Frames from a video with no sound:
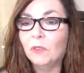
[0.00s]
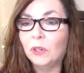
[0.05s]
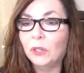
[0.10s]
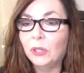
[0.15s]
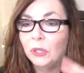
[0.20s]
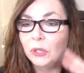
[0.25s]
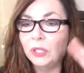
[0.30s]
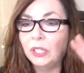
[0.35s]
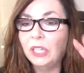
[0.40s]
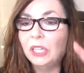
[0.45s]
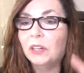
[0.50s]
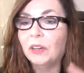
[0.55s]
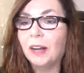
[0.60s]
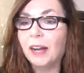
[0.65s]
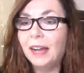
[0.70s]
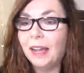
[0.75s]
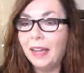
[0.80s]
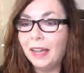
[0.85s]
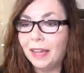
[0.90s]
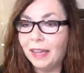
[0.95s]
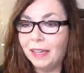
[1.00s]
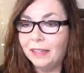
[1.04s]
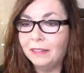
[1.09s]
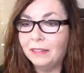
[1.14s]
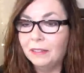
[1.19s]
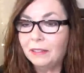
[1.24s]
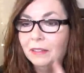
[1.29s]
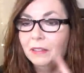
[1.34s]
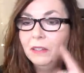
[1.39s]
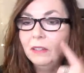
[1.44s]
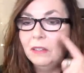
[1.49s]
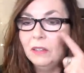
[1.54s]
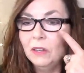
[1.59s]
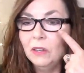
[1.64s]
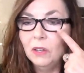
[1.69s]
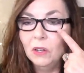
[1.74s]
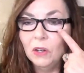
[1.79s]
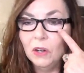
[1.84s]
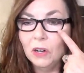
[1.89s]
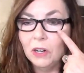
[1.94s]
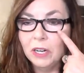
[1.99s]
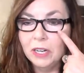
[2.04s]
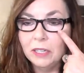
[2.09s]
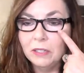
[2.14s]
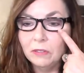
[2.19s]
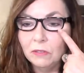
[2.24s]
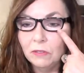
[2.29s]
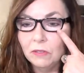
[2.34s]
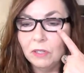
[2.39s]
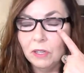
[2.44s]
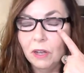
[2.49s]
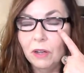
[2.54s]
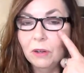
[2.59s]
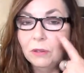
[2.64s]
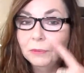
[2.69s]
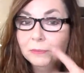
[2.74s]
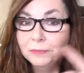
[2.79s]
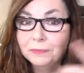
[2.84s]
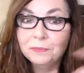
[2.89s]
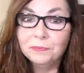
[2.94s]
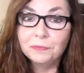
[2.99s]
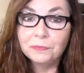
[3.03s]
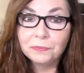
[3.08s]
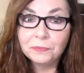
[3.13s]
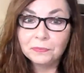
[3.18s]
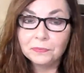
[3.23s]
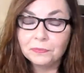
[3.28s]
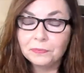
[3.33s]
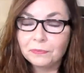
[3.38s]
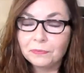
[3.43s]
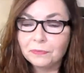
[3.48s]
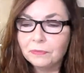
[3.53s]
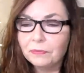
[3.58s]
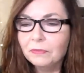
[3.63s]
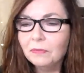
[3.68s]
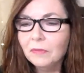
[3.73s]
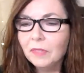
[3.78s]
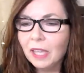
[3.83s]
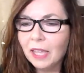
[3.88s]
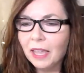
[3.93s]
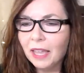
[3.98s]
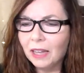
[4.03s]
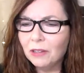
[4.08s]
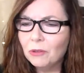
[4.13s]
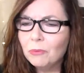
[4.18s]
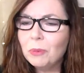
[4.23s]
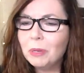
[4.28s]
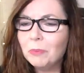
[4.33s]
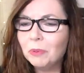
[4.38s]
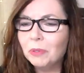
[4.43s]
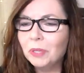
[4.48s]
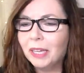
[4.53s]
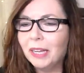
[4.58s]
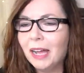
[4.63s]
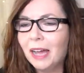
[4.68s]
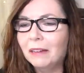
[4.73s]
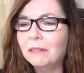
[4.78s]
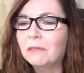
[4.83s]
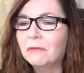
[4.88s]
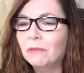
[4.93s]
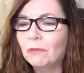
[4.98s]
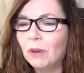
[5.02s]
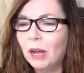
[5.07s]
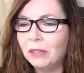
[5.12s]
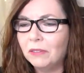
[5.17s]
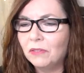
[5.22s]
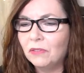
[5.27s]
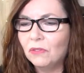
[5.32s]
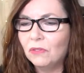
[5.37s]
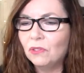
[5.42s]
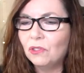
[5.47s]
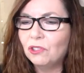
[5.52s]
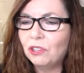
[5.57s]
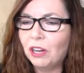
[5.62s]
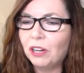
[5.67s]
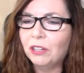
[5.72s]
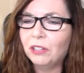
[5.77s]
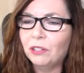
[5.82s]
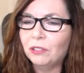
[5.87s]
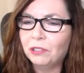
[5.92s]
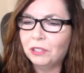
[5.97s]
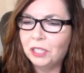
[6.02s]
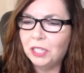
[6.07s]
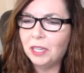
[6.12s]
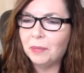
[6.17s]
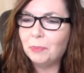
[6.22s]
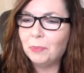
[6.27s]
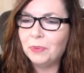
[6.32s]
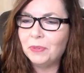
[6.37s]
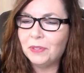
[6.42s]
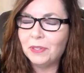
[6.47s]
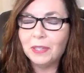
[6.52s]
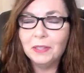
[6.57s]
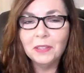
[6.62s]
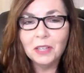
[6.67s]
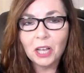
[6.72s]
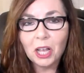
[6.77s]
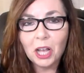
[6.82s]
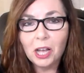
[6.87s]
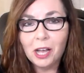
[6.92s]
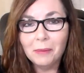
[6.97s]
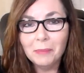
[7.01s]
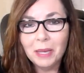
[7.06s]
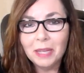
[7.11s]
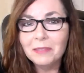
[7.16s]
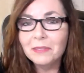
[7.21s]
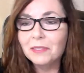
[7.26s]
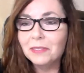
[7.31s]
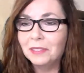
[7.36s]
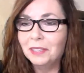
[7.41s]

your year ahead. All right. So how do people get out of ruts? Share your tips in the comments.